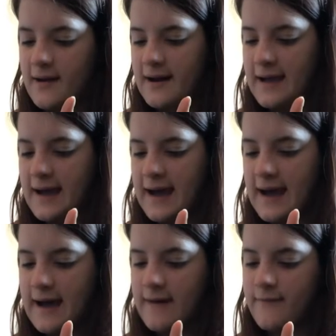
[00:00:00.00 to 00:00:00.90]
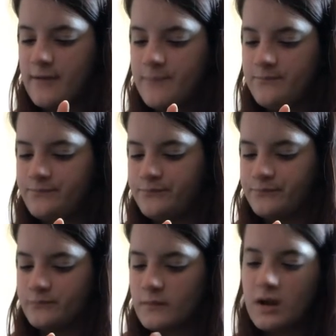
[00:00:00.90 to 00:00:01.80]
I have
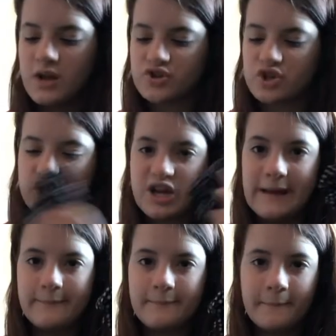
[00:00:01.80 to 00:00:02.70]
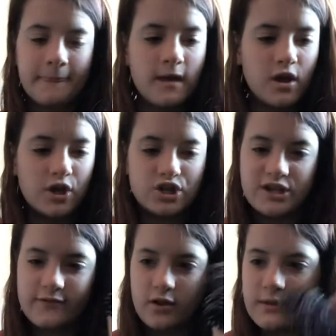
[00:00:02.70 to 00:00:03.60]
a scrunchie, because you
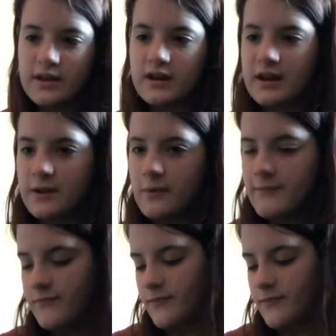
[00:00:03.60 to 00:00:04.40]
never know when you're going to need one.